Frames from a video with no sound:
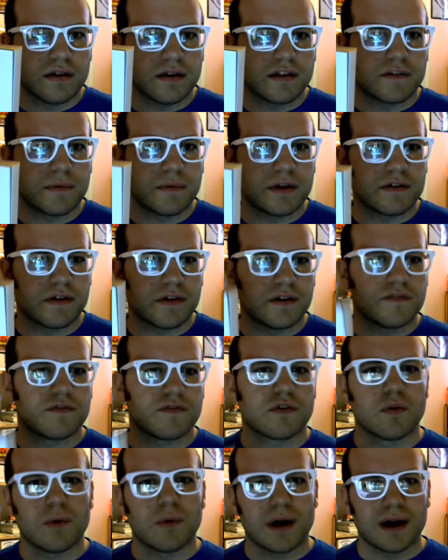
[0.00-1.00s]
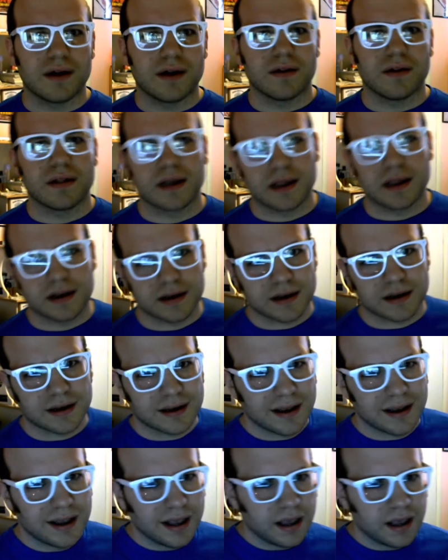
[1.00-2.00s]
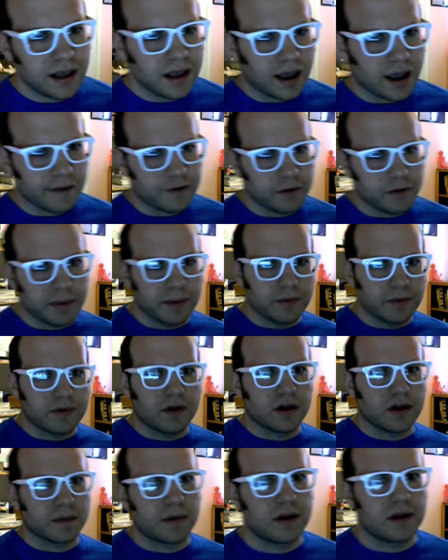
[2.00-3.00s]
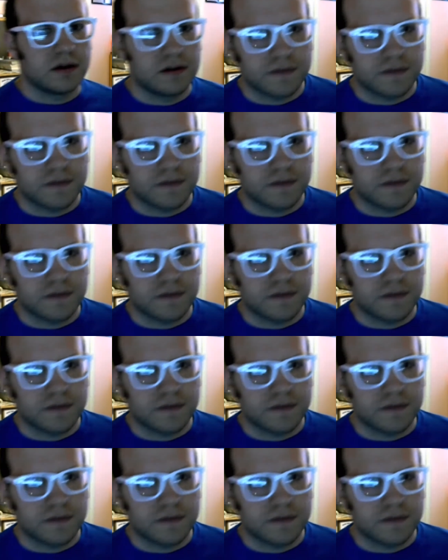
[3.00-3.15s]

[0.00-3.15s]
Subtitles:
It's been around for a while, and I've heard people talk about it,